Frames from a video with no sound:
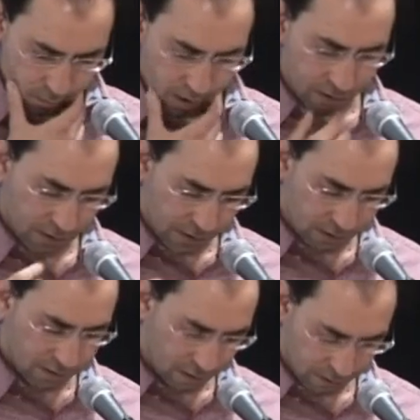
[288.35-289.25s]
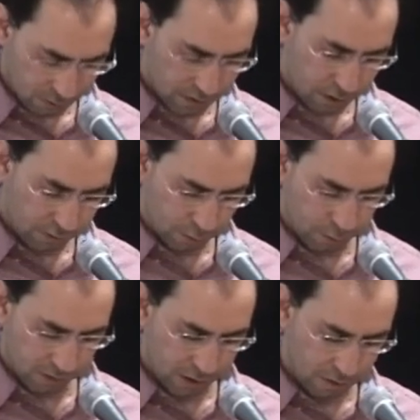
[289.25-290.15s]
are necessary themselves for
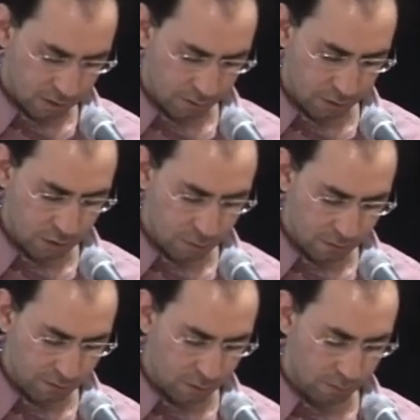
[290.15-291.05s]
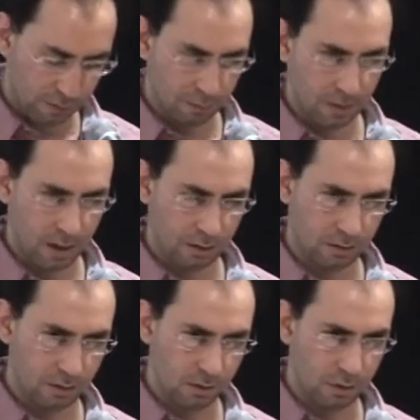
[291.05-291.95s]
possession of the human form of the
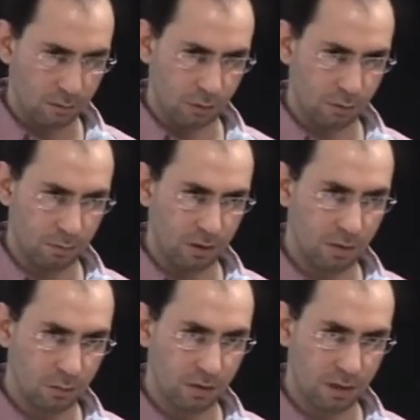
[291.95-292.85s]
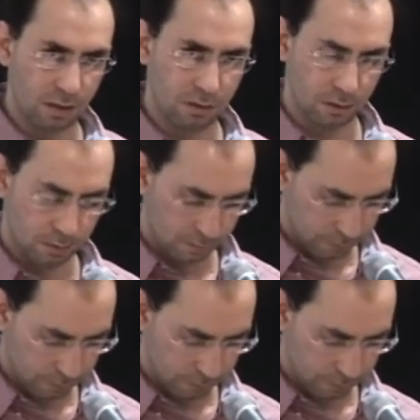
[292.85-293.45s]
mind, which would be human nature.